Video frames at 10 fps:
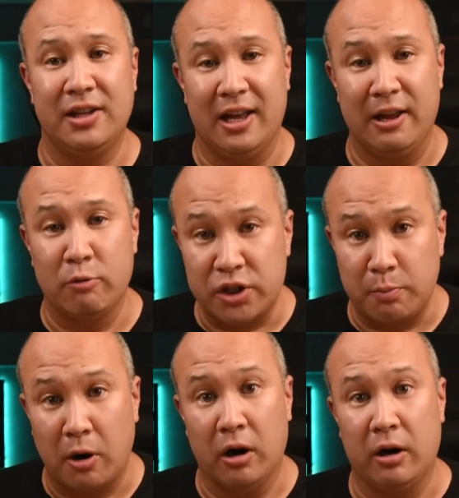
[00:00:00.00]
and they were
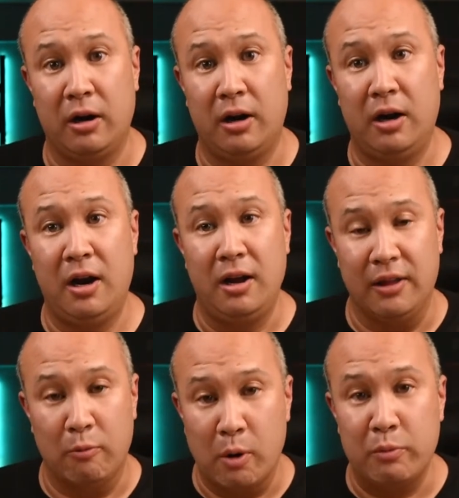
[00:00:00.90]
smart. They
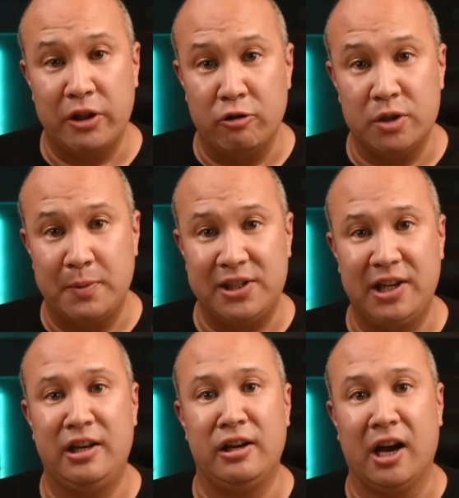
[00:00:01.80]
went with
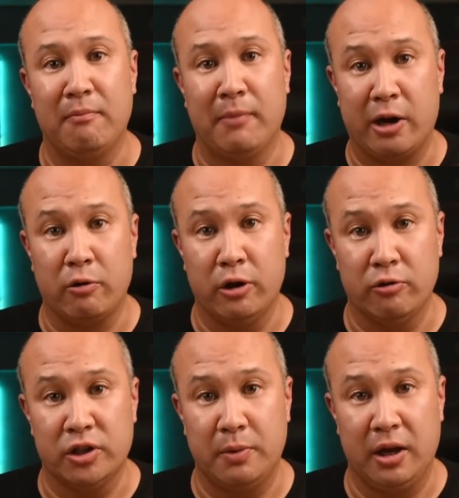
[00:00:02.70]
USB-C, not micro
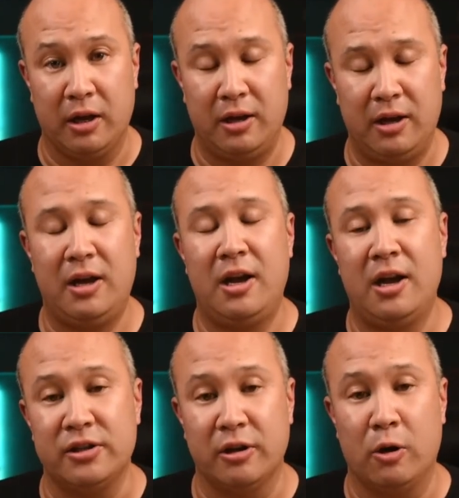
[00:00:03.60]
USB.
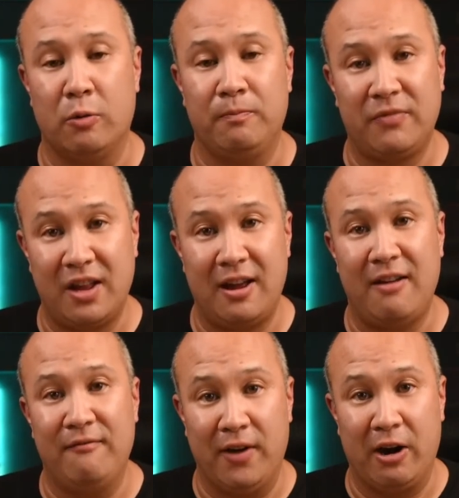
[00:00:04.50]
So
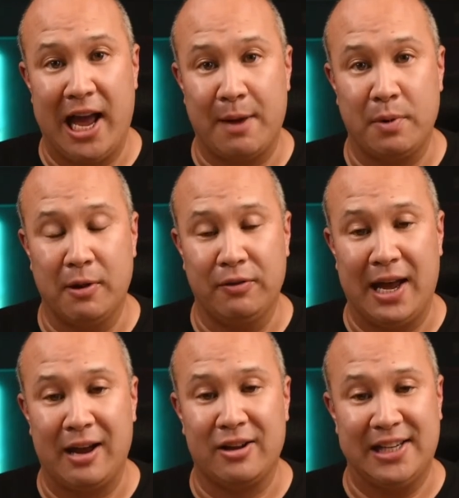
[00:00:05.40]
very happy about
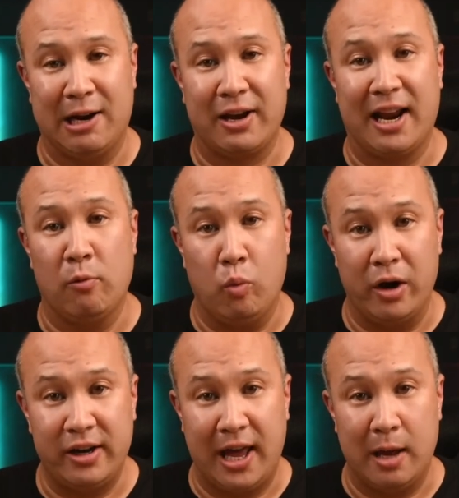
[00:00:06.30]
that, because now I can have
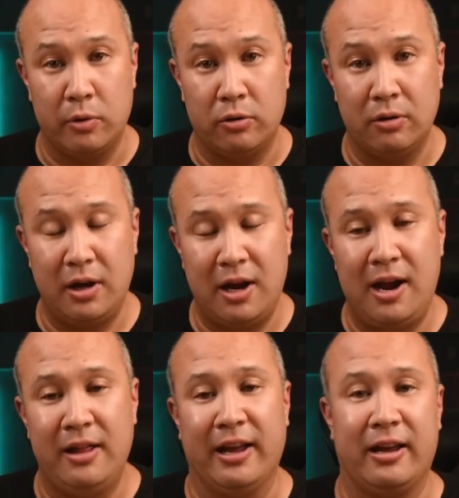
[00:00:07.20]
one cable
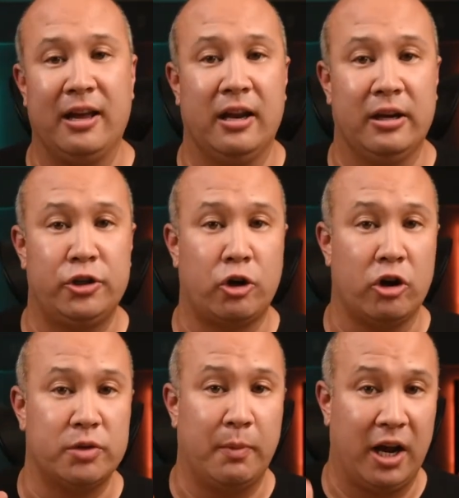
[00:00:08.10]
that can
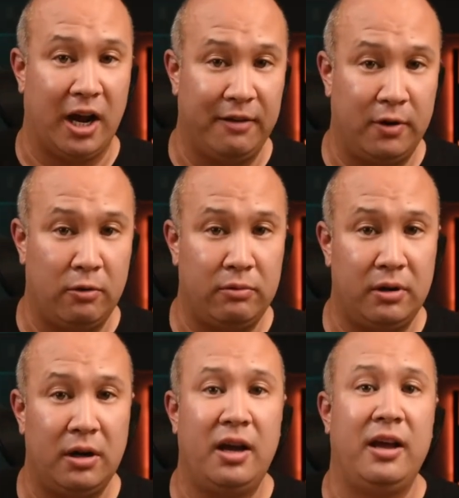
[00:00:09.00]
charge my iPhone,
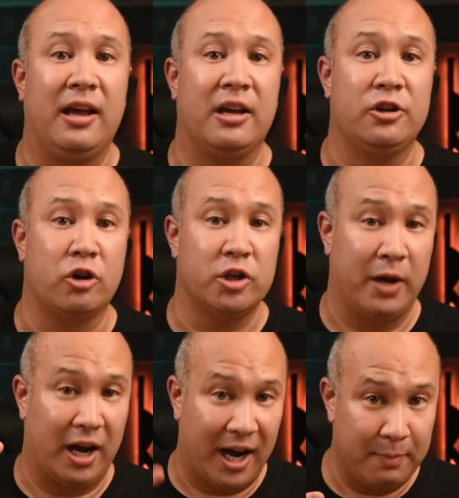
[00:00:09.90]
it can charge my
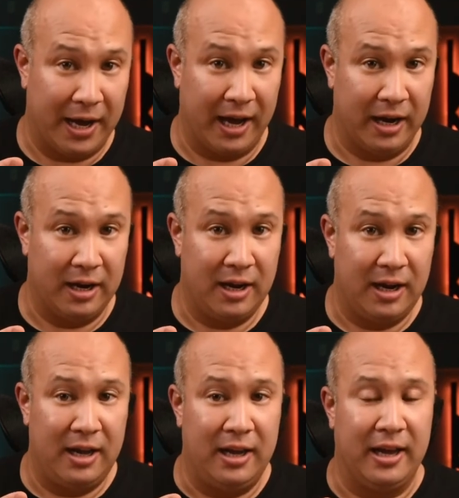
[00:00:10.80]
iPad,
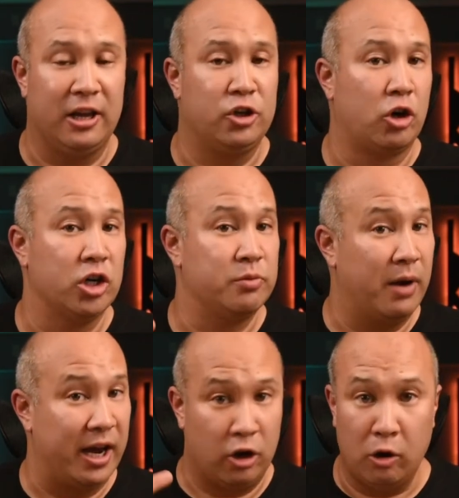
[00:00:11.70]
it can charge
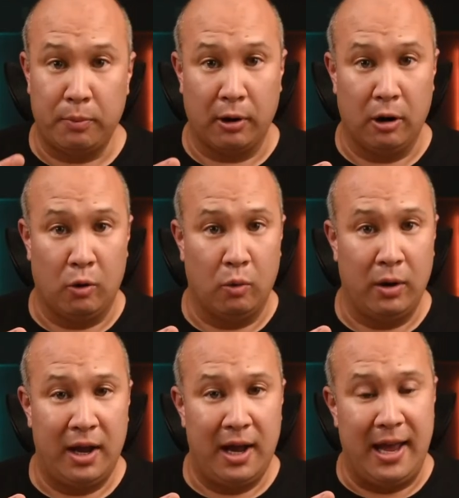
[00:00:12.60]
my GoPro,
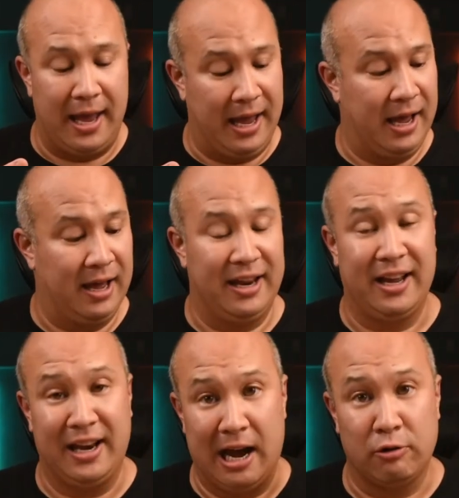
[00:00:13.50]
and it
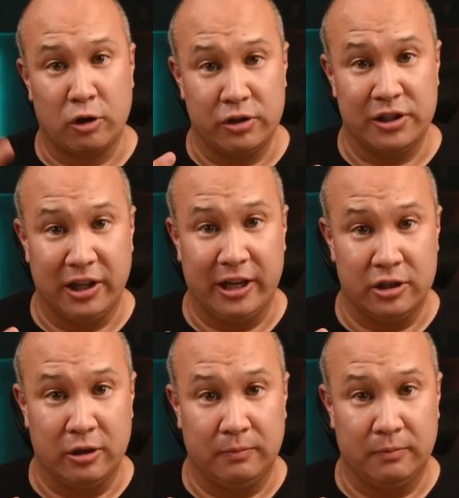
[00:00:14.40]
can now charge this light too.